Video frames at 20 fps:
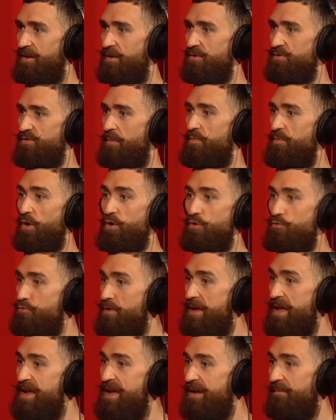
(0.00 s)
So I'm not
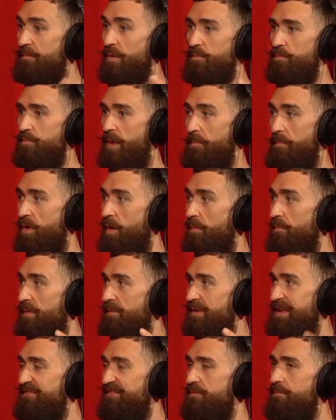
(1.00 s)

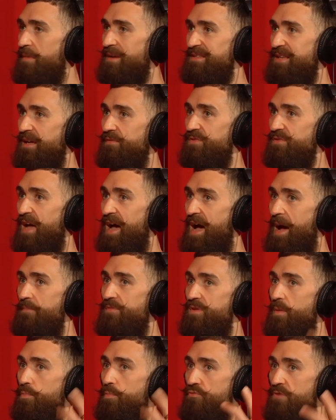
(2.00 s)
giving myself
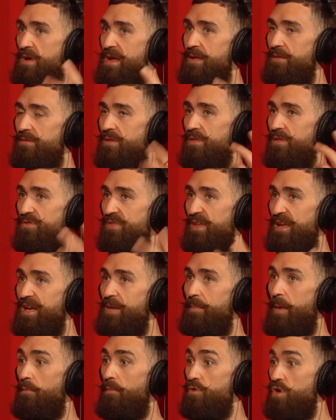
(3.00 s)
time to breathe, to
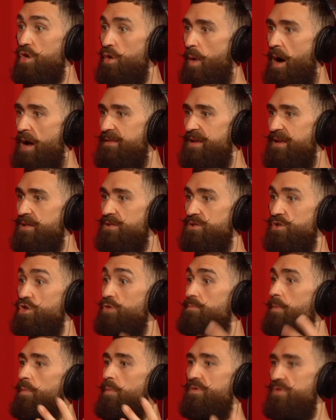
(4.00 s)
think about new ideas, to
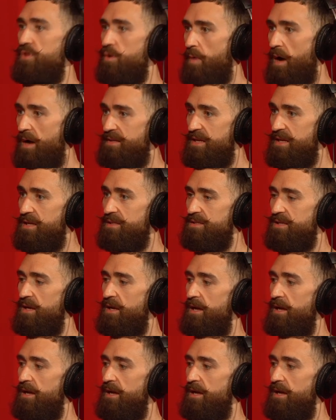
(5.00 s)
come up with new ideas.